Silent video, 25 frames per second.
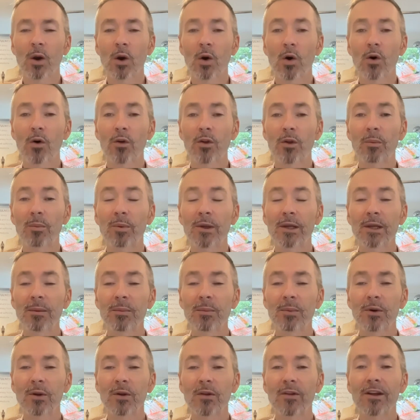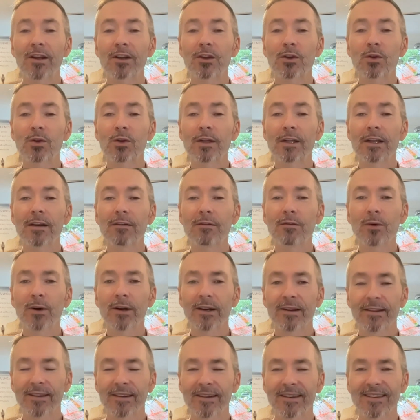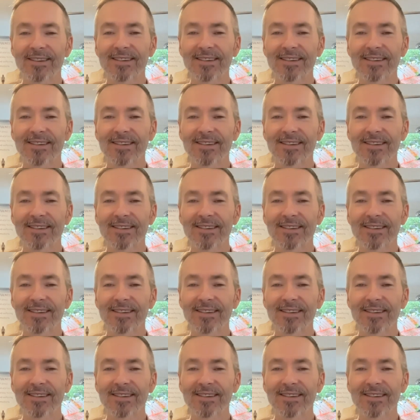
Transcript: Or the people that you live with?